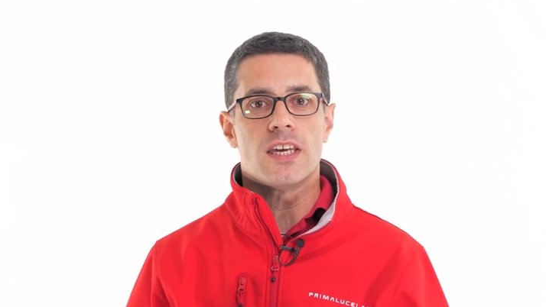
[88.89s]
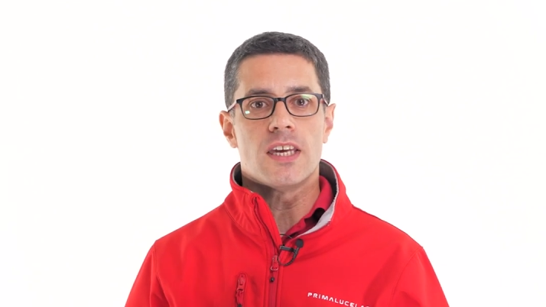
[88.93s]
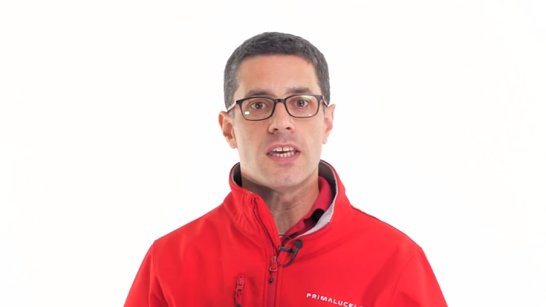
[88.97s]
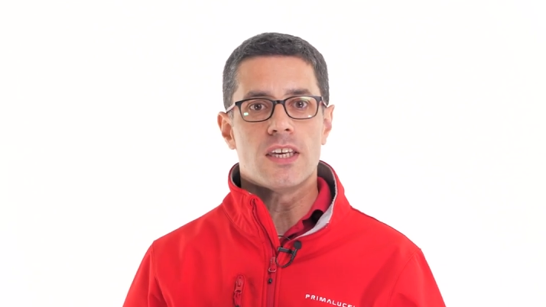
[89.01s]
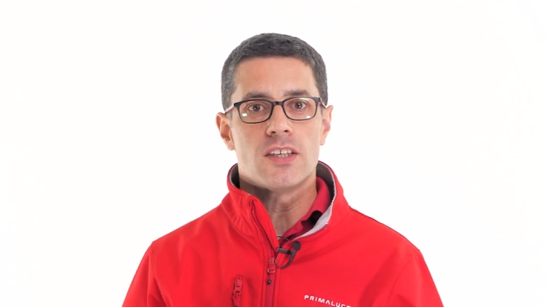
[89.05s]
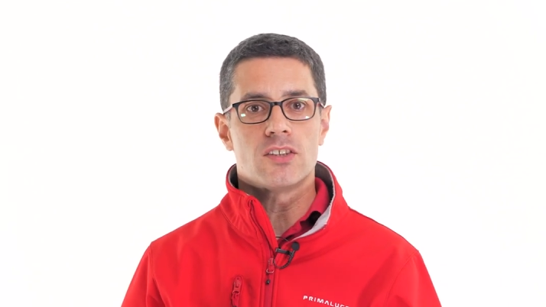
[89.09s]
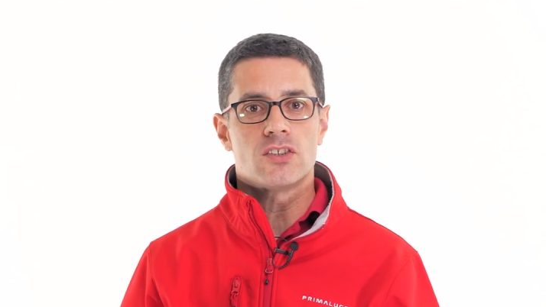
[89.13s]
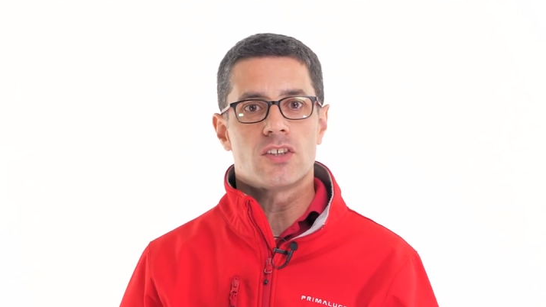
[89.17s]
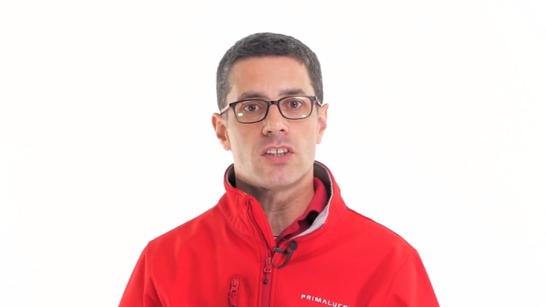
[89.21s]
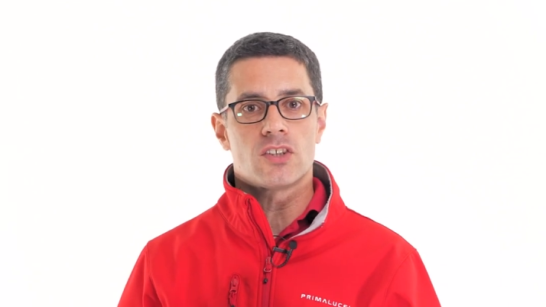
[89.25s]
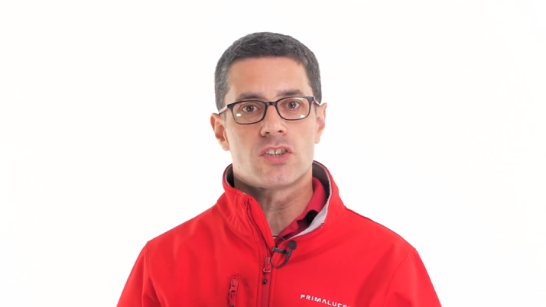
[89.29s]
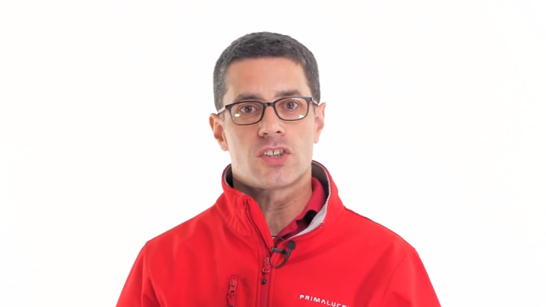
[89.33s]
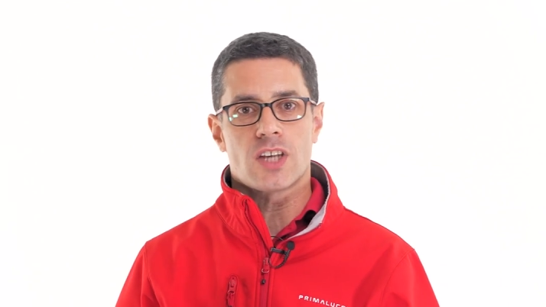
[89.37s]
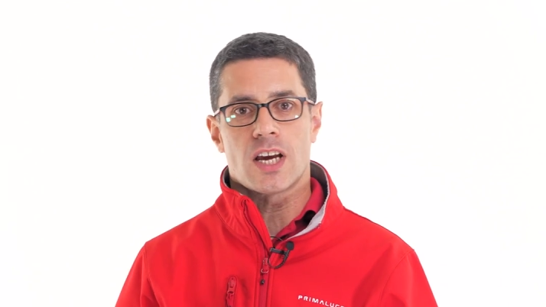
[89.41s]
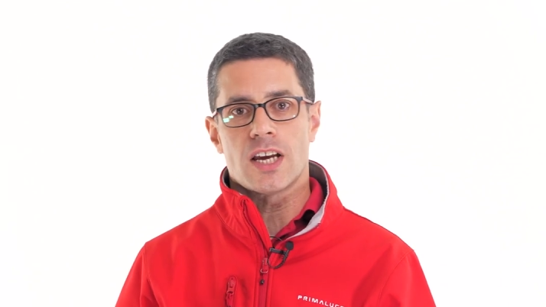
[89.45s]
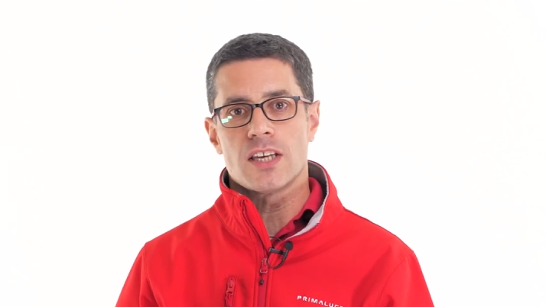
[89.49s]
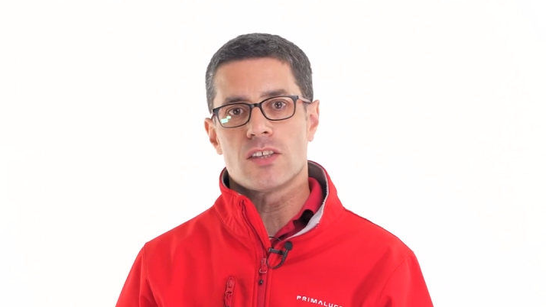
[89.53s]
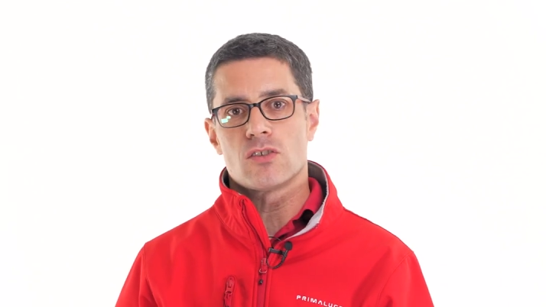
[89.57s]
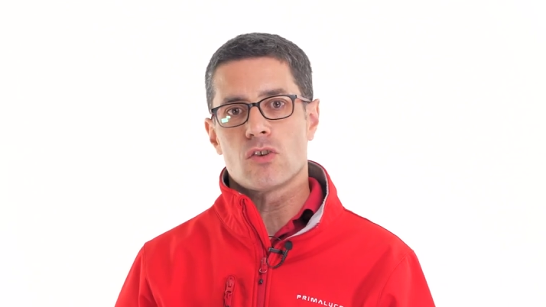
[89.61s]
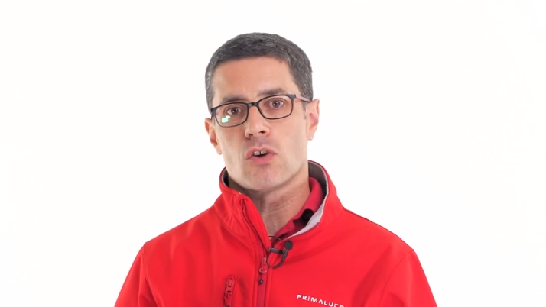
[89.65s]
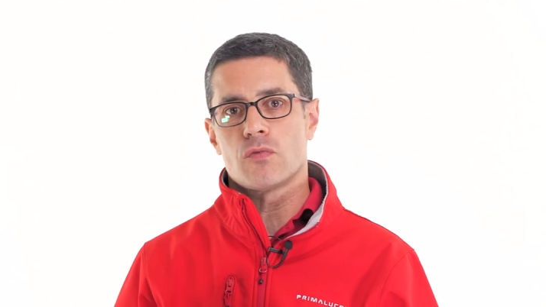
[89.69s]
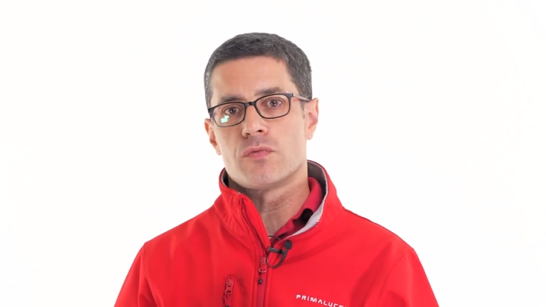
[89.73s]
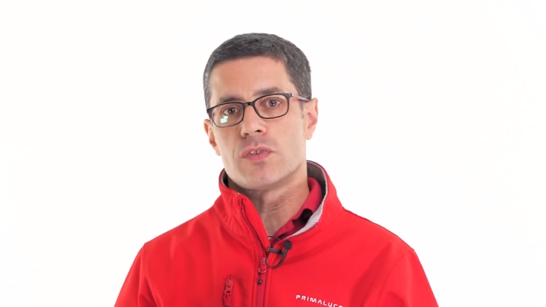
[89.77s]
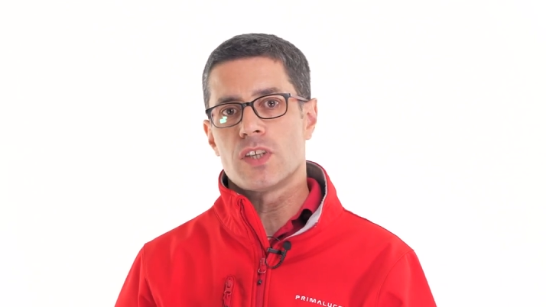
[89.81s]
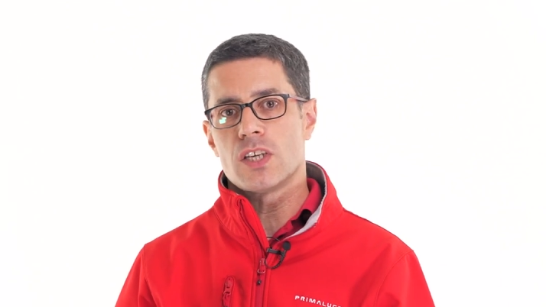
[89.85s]
is the
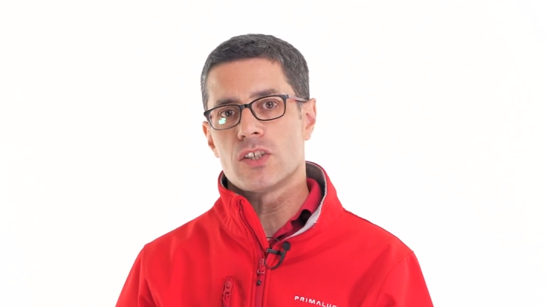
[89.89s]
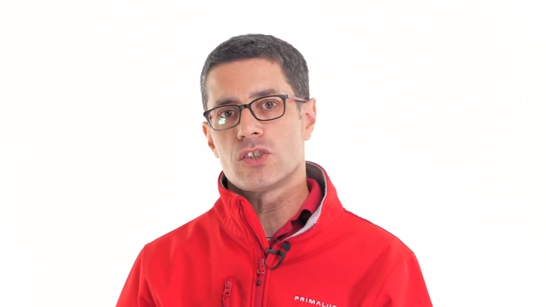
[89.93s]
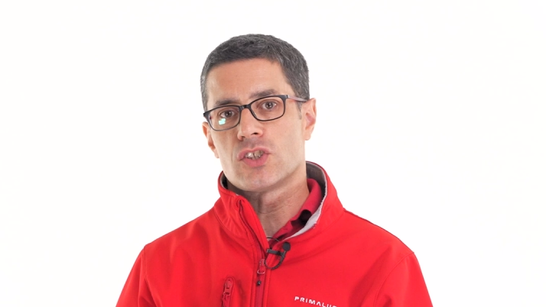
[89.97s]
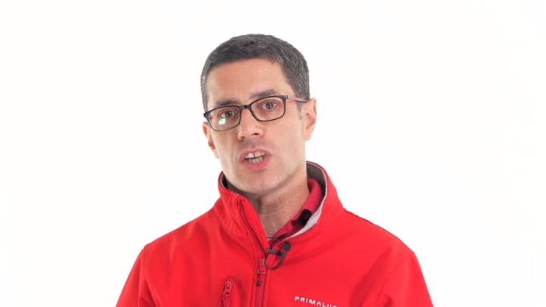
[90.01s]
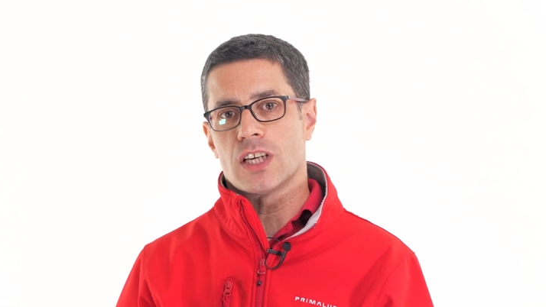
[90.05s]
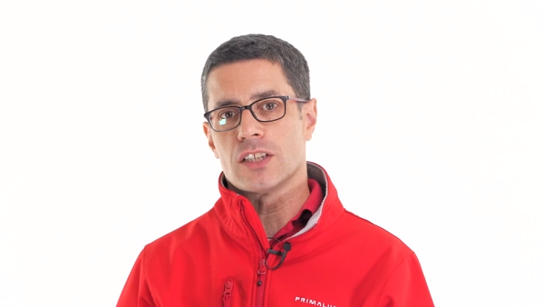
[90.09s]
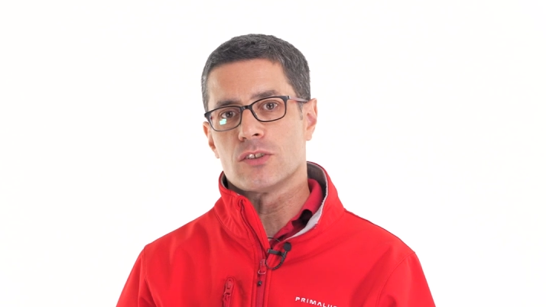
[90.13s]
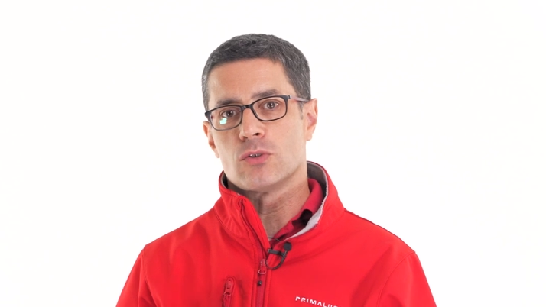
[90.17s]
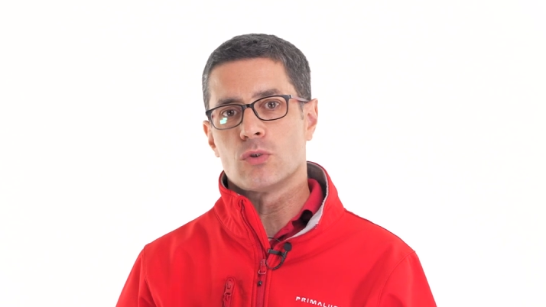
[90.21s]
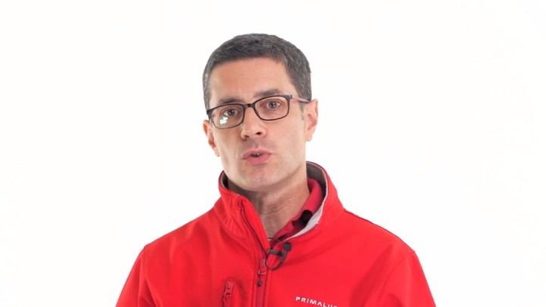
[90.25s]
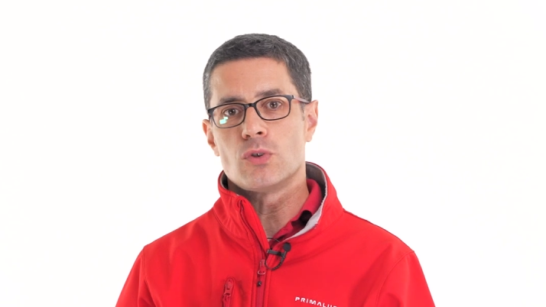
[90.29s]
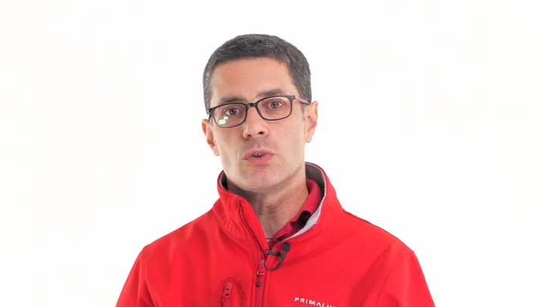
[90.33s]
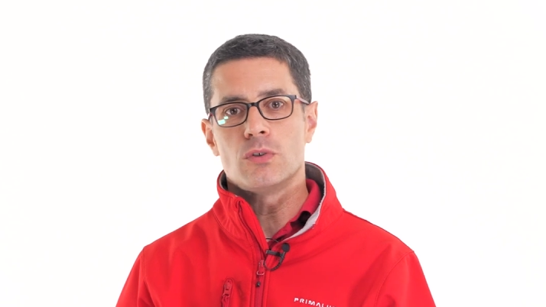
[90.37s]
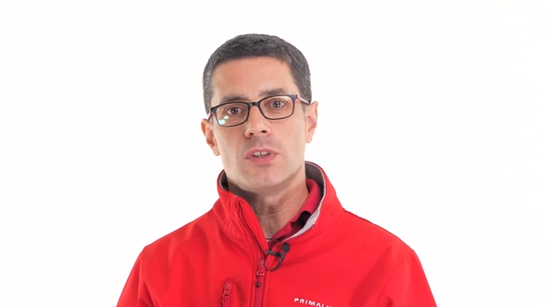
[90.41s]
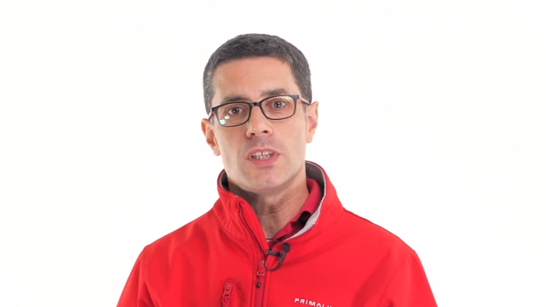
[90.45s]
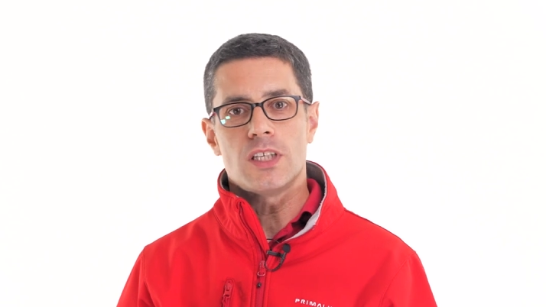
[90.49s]
size of the esatto you